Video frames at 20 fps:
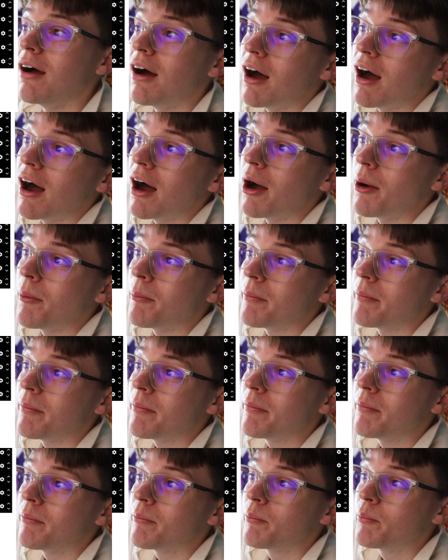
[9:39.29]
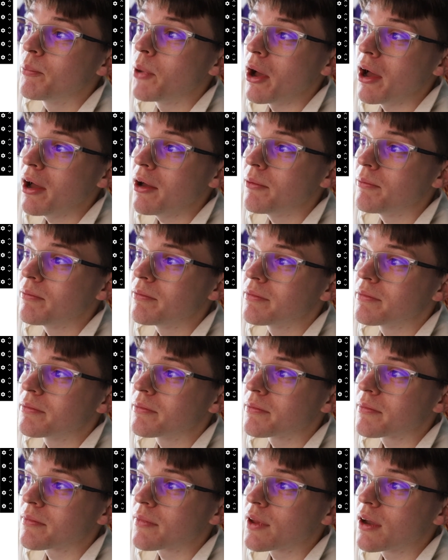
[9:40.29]
But
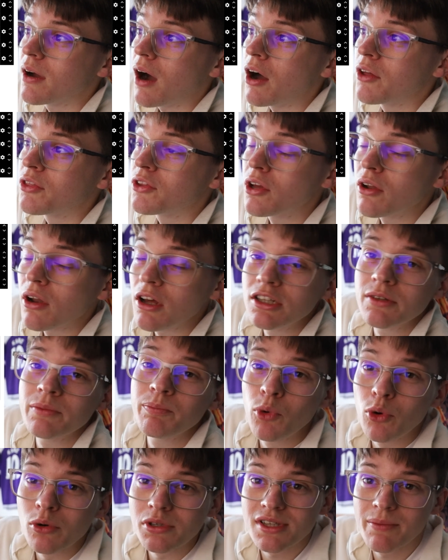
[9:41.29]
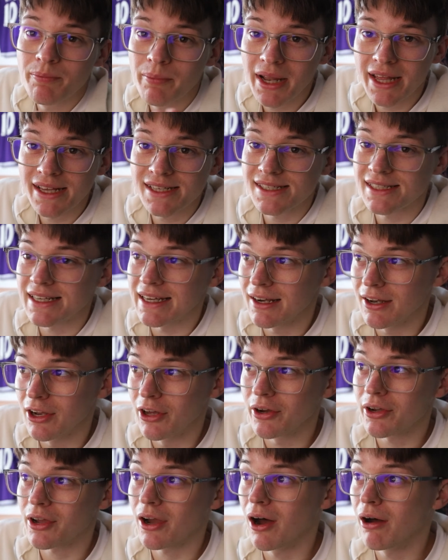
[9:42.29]
I do like the more simplistic
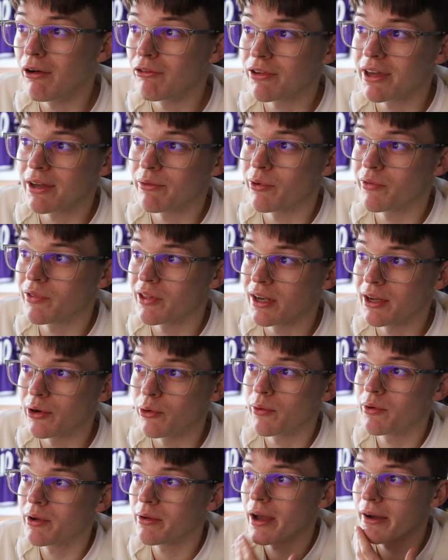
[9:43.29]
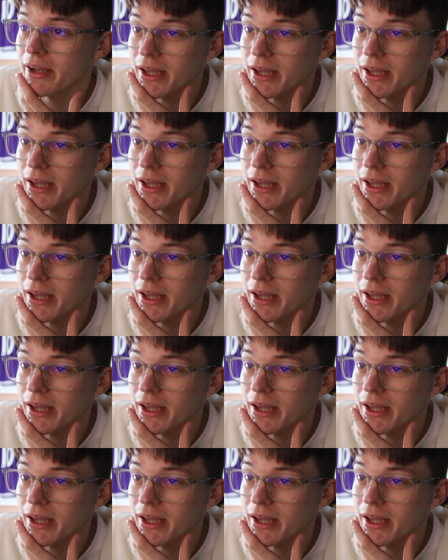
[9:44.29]
look of it with the little